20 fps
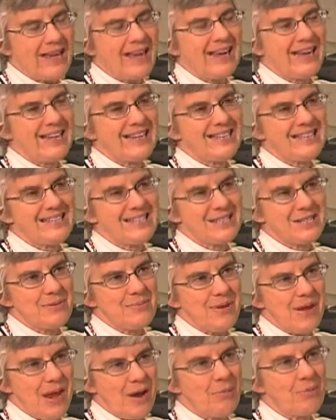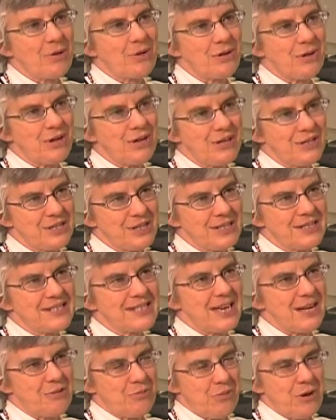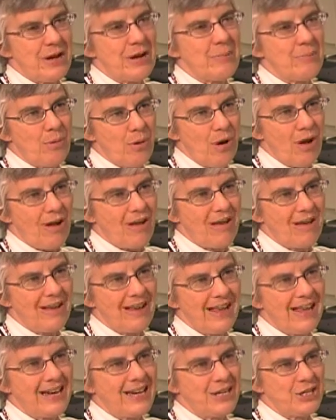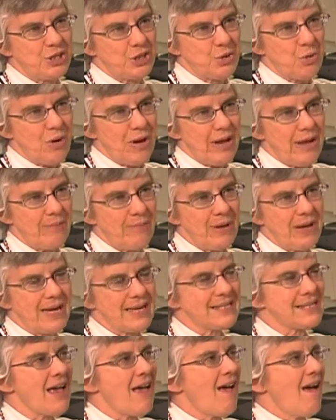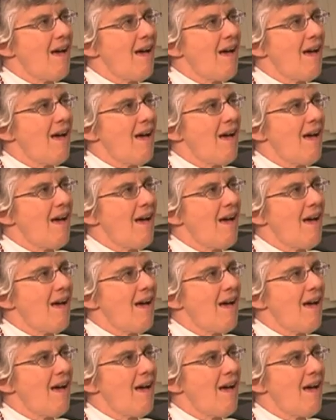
kids to be able to, to sit and read a book and enjoy it because